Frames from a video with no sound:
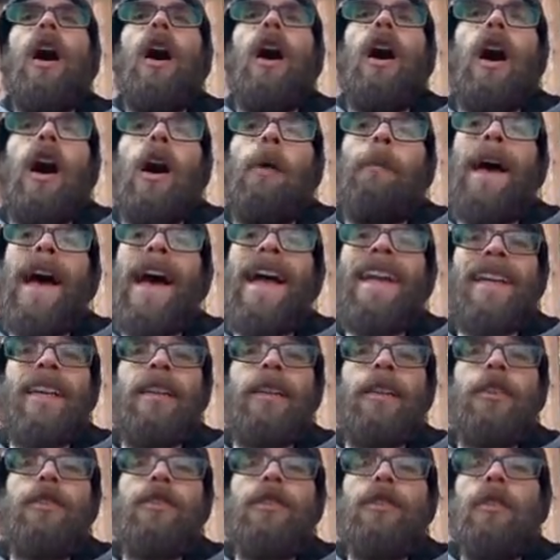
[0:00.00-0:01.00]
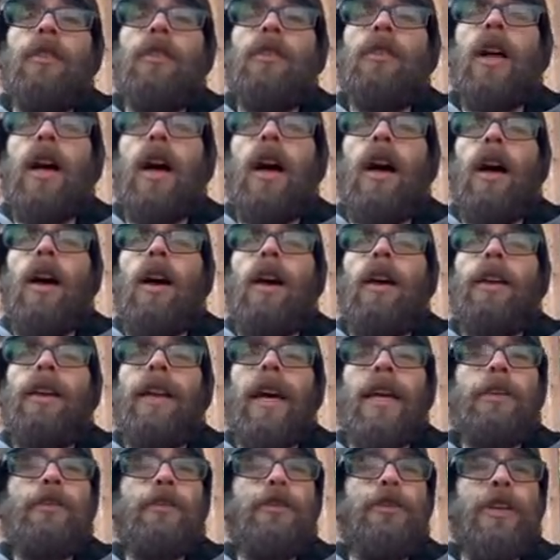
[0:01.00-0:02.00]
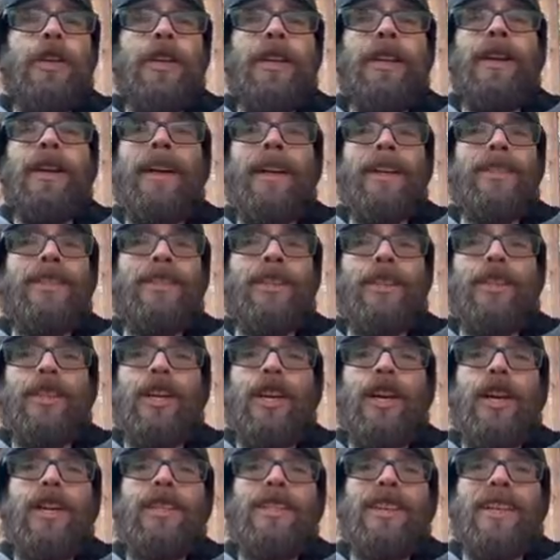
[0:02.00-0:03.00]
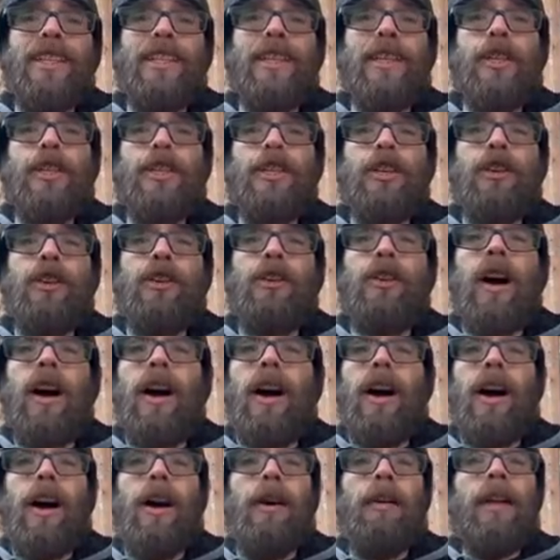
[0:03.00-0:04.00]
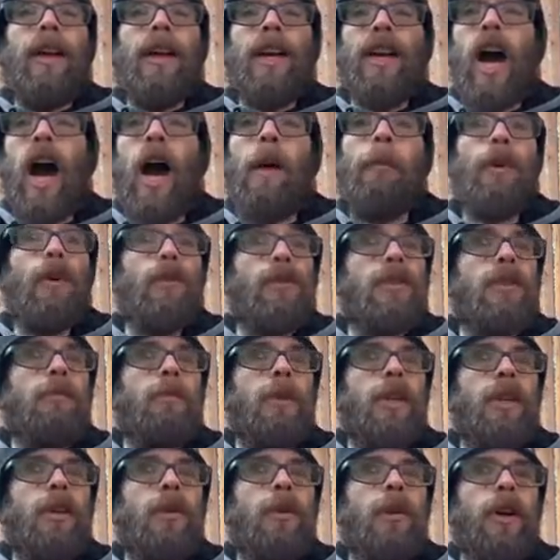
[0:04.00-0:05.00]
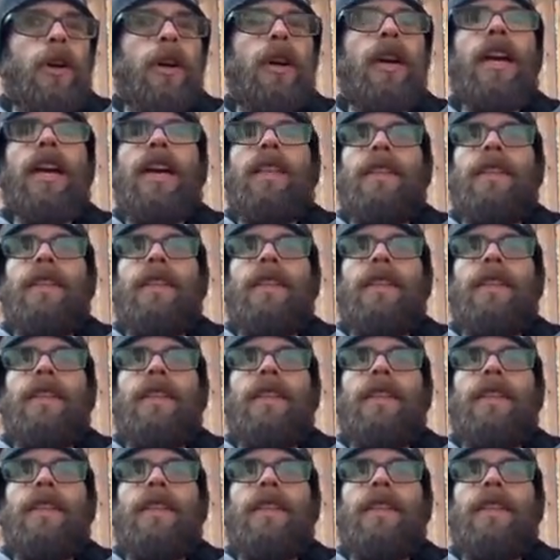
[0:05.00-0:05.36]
adding additional nitrogen, such as additional composted manure.